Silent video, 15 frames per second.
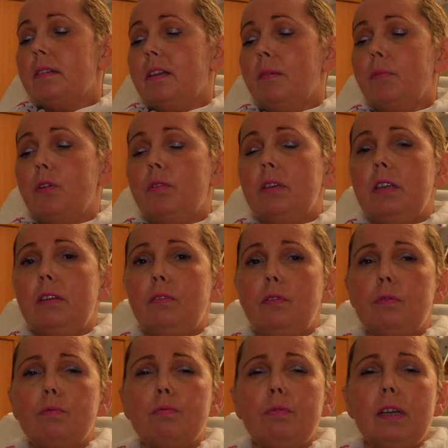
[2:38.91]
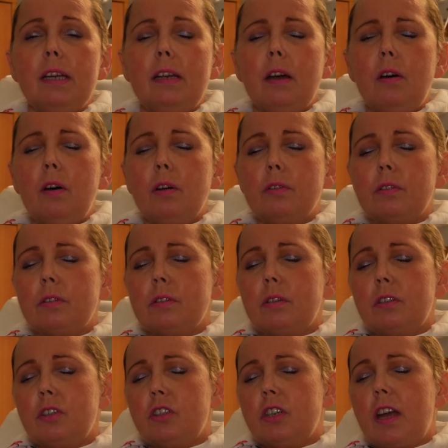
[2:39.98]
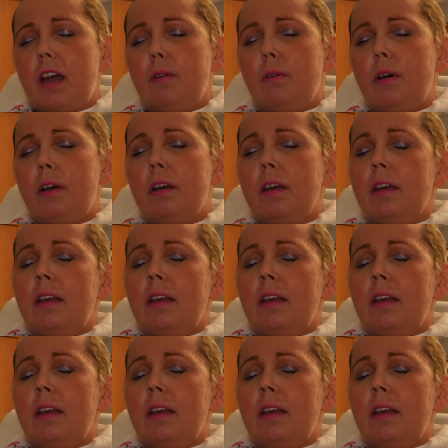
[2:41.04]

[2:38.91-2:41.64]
I'm gonna give you a really hot shower.